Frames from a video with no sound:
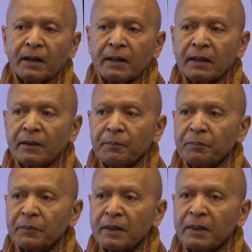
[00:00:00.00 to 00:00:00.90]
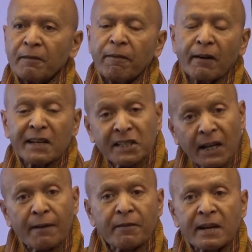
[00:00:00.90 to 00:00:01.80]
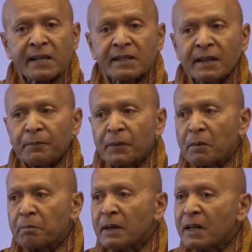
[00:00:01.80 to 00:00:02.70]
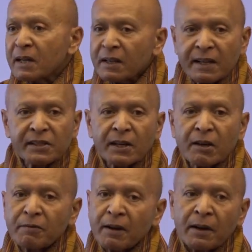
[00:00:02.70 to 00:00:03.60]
The forest cover has been increasing,